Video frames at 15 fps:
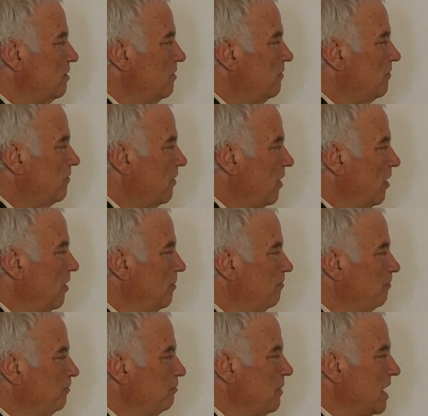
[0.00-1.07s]

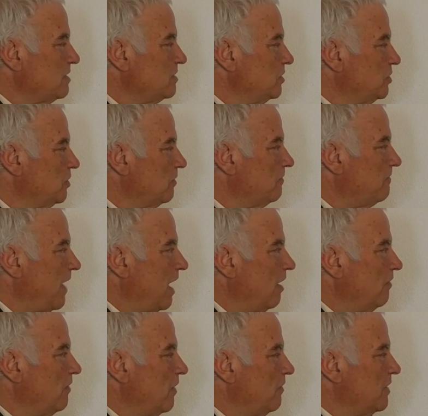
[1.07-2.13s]
from Messenger found that